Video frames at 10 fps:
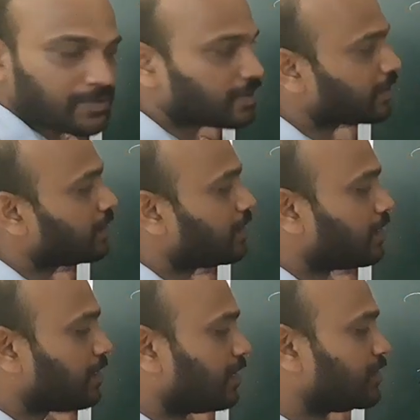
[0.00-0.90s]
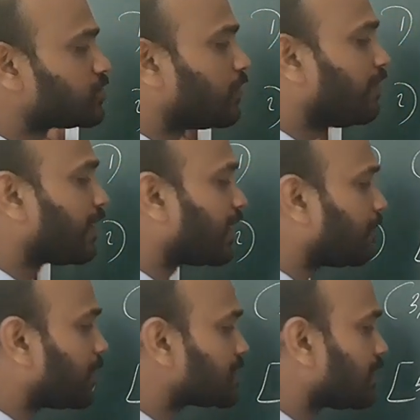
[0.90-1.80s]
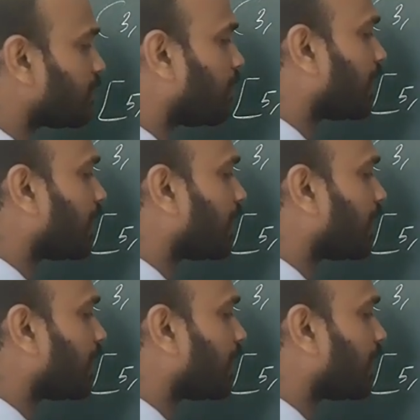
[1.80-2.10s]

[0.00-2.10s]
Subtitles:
Okay. And this one we can represent